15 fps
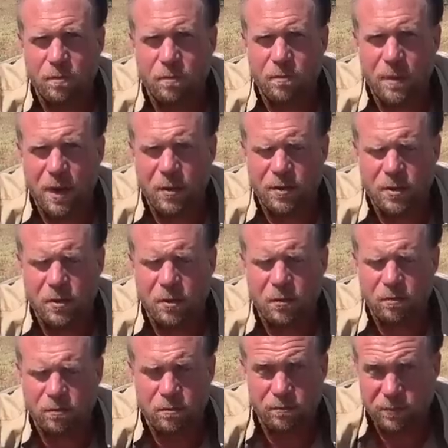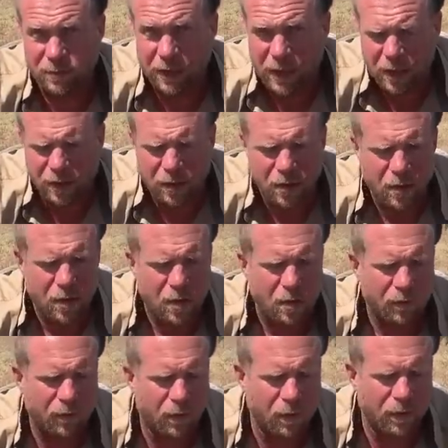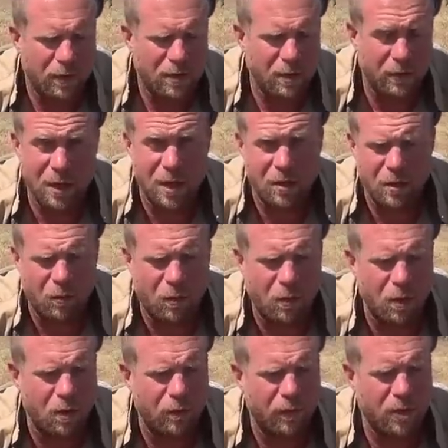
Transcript: Mauser gun for till the end of the war.